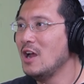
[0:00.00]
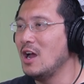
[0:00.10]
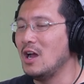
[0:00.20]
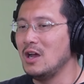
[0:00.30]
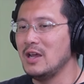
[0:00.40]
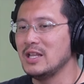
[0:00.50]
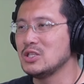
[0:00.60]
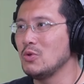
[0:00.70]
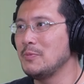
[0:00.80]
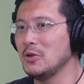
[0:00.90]
Uh, and
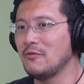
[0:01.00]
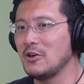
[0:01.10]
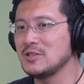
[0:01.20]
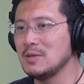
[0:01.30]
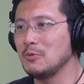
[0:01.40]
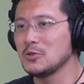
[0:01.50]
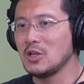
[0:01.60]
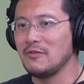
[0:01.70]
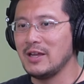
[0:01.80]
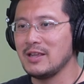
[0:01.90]
so we built a very simple
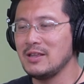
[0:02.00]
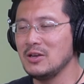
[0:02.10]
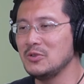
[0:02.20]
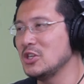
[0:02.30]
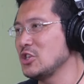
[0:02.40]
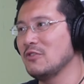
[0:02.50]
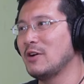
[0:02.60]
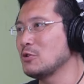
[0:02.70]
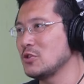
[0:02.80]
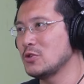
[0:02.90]
sort of like, you know, digital
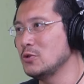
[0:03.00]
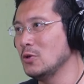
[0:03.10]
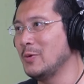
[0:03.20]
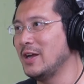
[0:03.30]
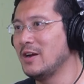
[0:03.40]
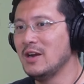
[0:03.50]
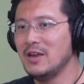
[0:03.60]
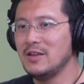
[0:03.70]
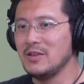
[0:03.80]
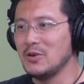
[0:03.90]
voucher tool where,
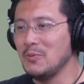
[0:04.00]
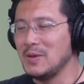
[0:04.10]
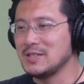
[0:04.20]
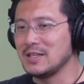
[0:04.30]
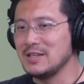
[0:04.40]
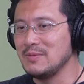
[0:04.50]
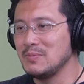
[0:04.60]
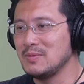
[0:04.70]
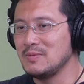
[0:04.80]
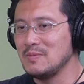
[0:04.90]
you know, basically
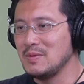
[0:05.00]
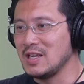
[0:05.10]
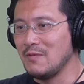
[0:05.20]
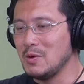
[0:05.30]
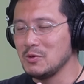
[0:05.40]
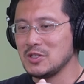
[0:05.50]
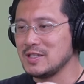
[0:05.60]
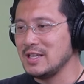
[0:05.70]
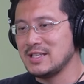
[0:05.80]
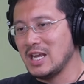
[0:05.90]
the government would just
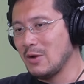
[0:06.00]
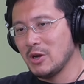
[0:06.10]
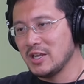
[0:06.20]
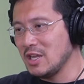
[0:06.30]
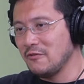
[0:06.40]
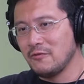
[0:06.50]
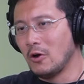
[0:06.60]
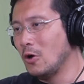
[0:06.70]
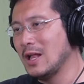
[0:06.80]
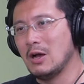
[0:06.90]
say, say, I want to give
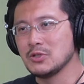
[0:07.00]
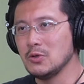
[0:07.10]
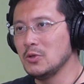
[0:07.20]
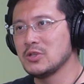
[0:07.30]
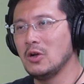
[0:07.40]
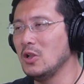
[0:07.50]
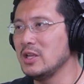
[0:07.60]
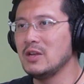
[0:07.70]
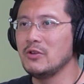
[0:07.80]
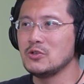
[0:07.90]
all households or all
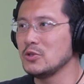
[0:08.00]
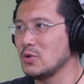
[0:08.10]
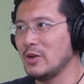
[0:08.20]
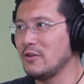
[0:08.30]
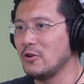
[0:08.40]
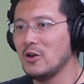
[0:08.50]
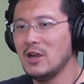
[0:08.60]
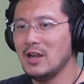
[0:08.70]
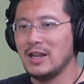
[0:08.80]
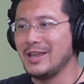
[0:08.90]
individuals or whatever,
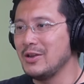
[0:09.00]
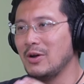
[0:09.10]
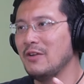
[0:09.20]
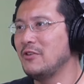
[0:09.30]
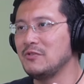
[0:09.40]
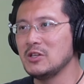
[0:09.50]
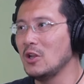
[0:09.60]
like, you know, $50,